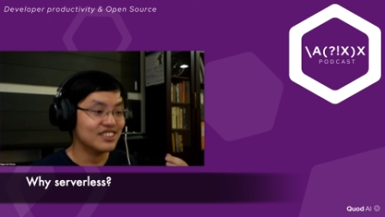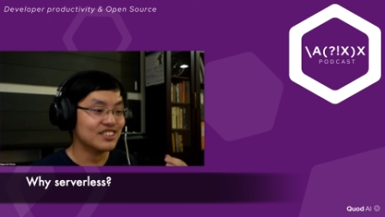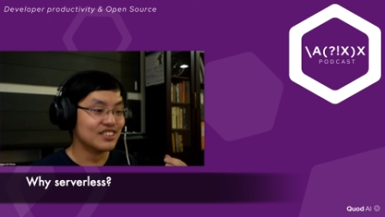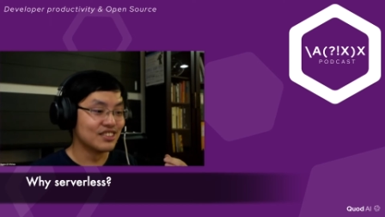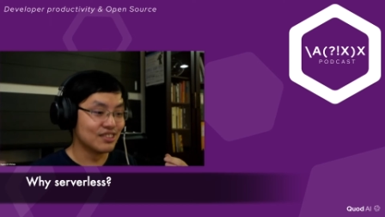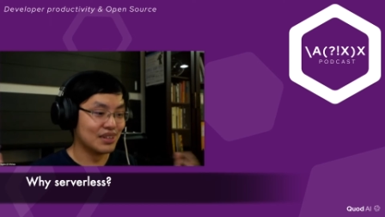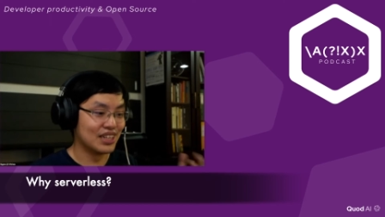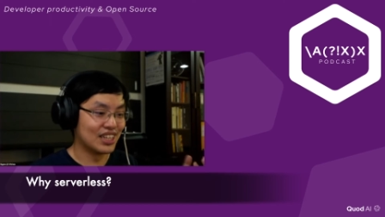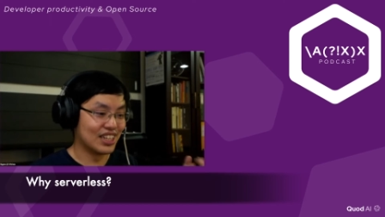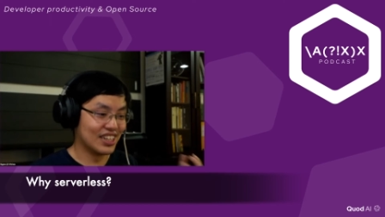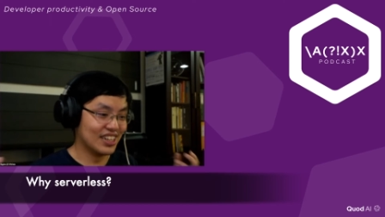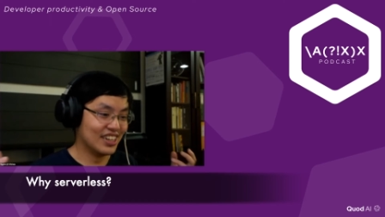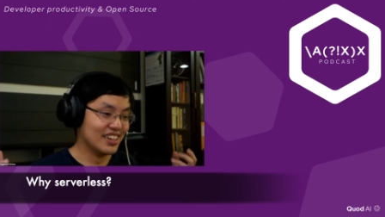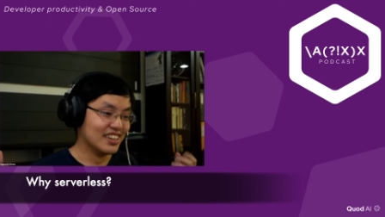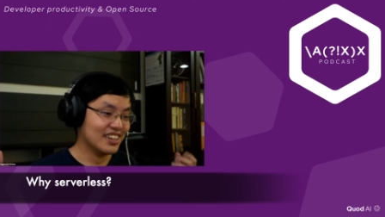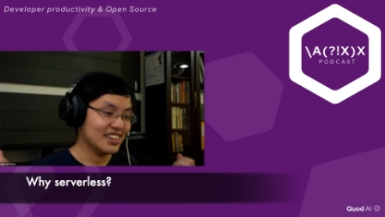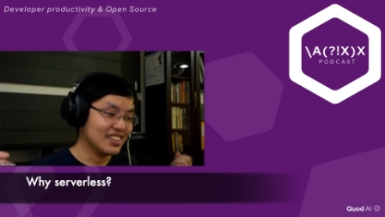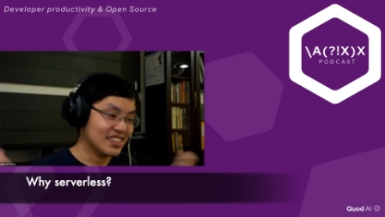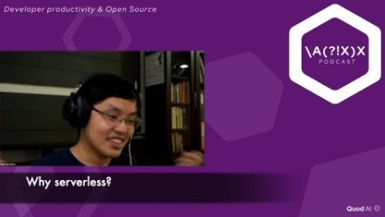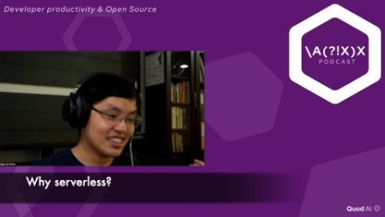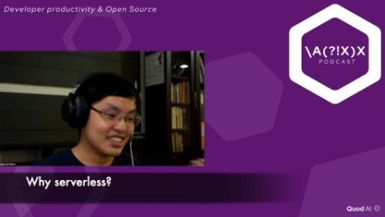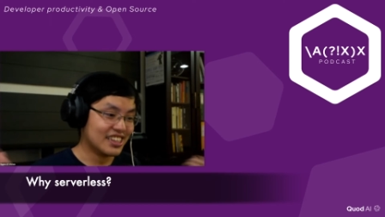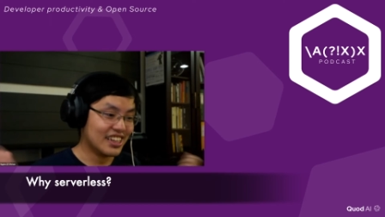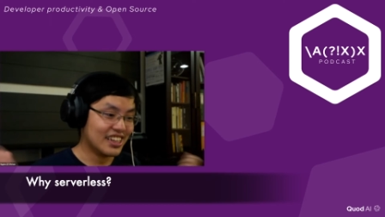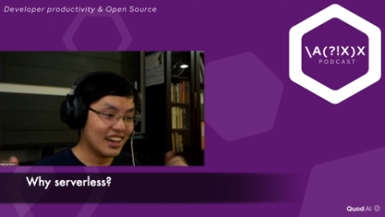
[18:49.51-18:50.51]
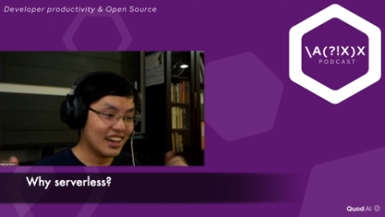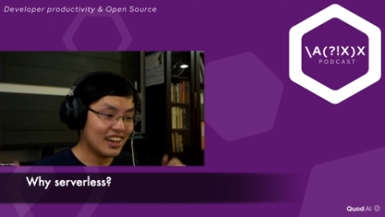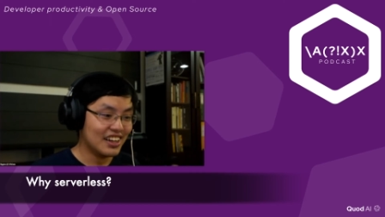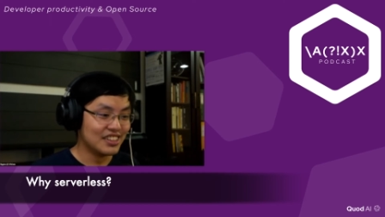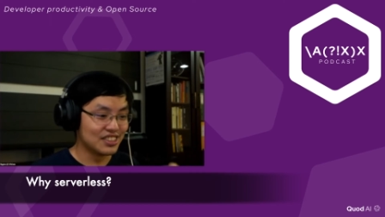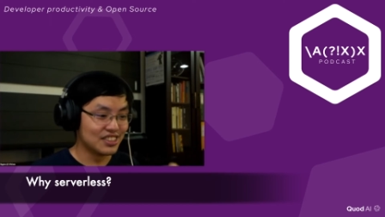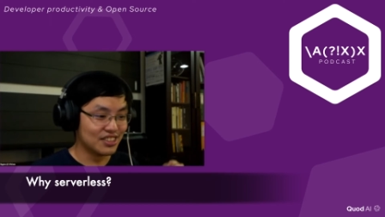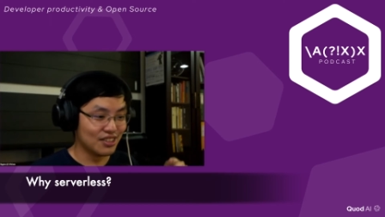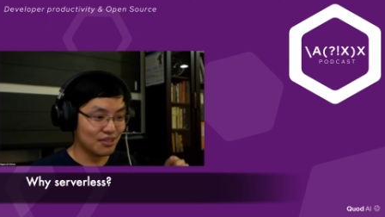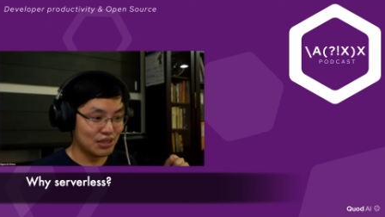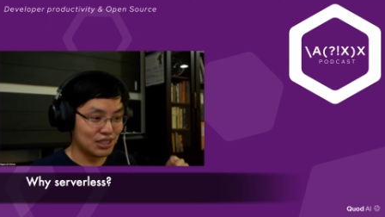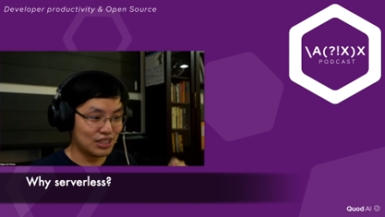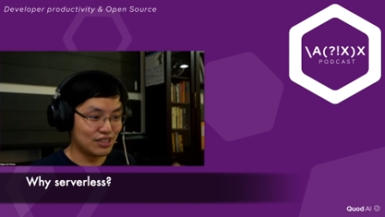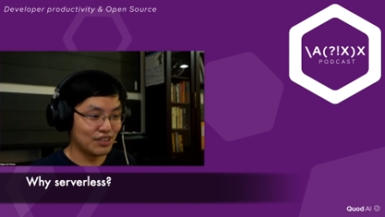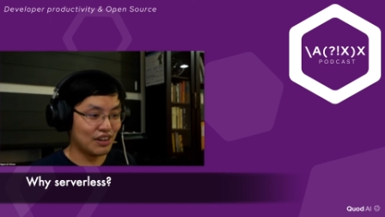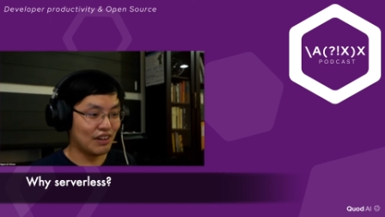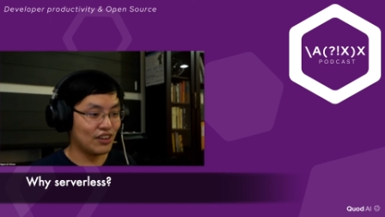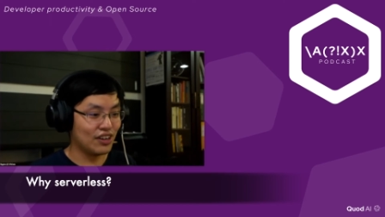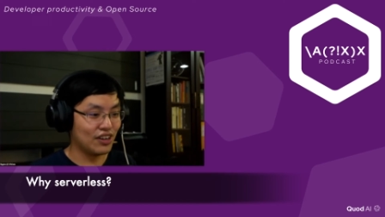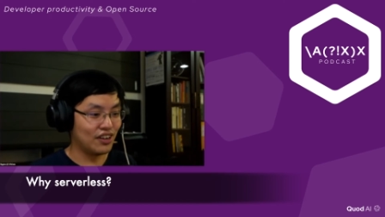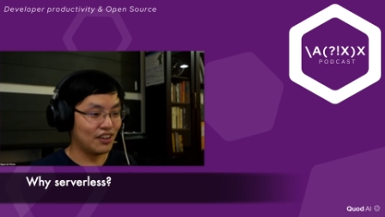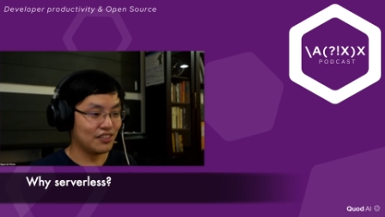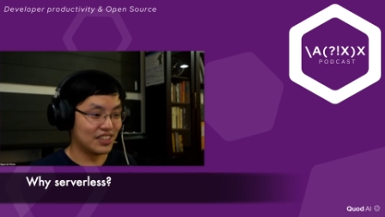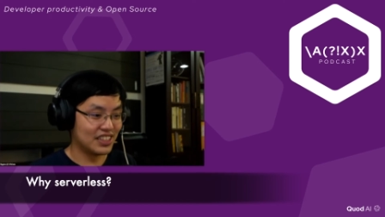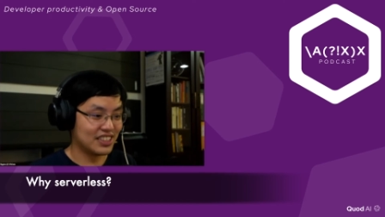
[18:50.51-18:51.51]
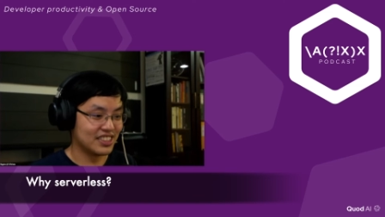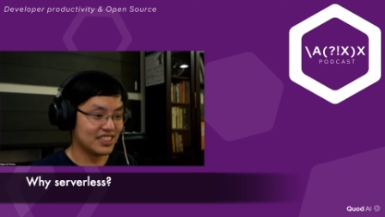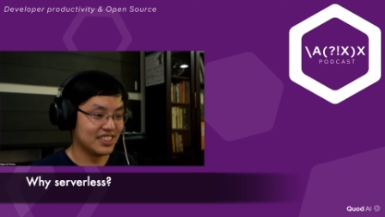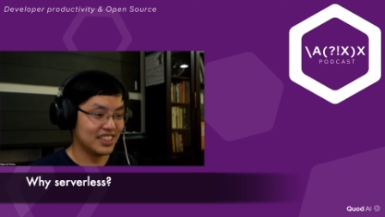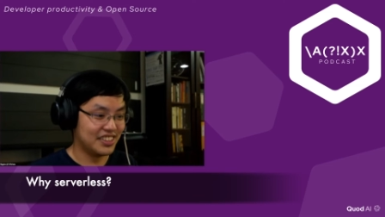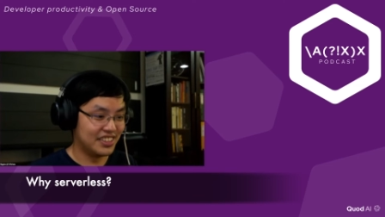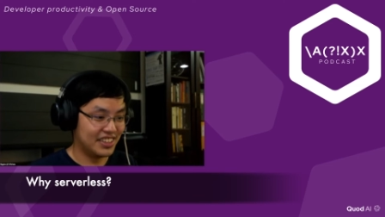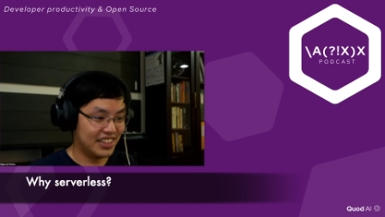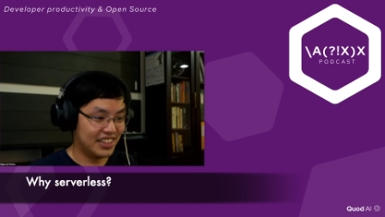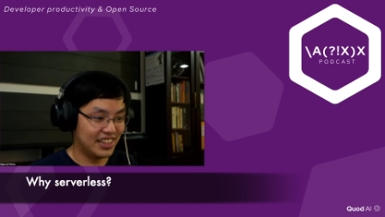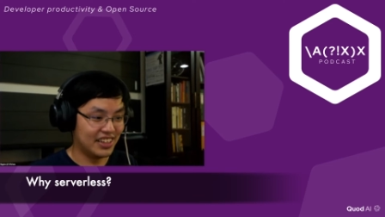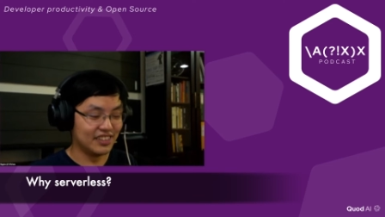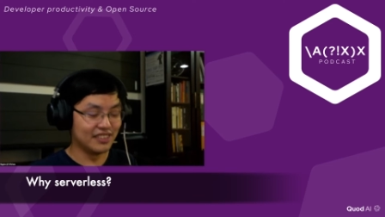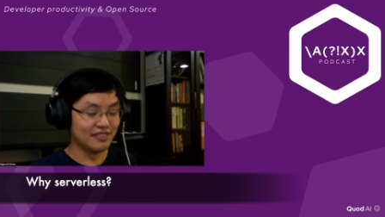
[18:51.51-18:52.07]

to be clear. So we still have a lot of things here and there.